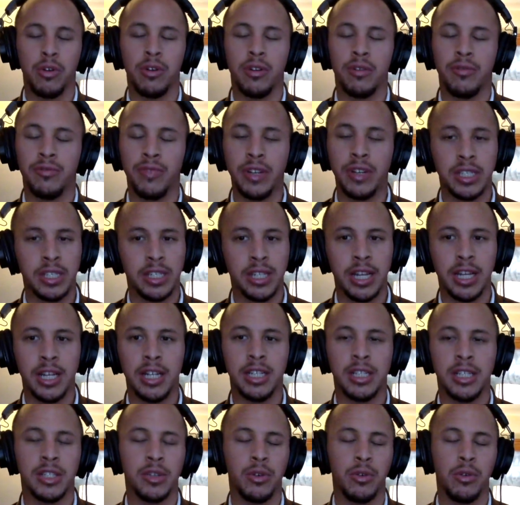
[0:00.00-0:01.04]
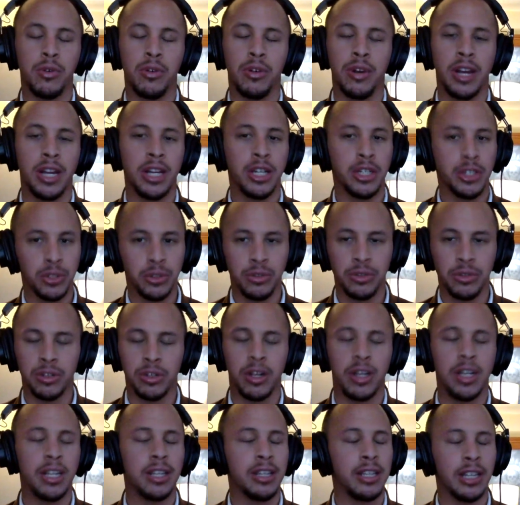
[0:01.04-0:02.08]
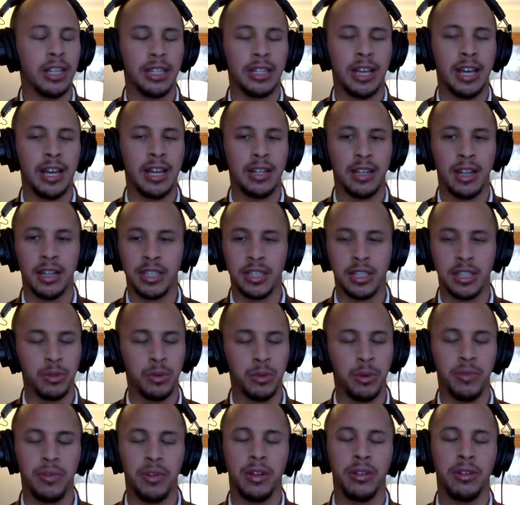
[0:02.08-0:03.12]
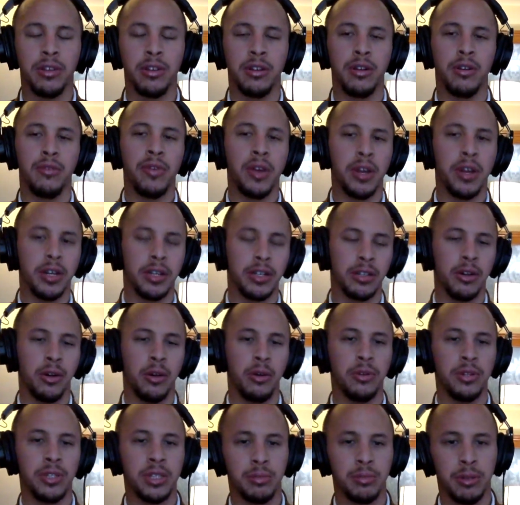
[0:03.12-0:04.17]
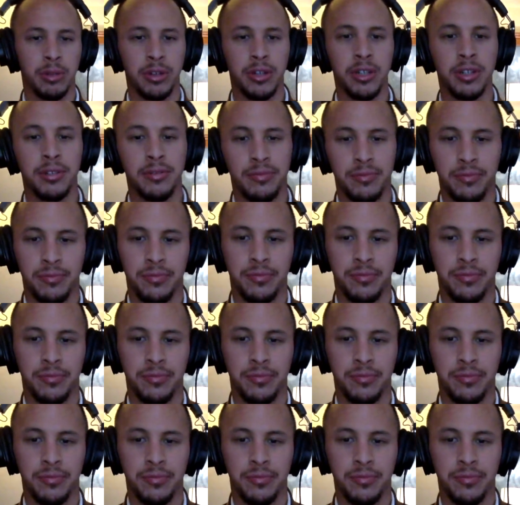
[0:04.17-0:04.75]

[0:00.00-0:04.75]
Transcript: or feast days or angels or anything like that since we've done the novena to the Holy Spirit?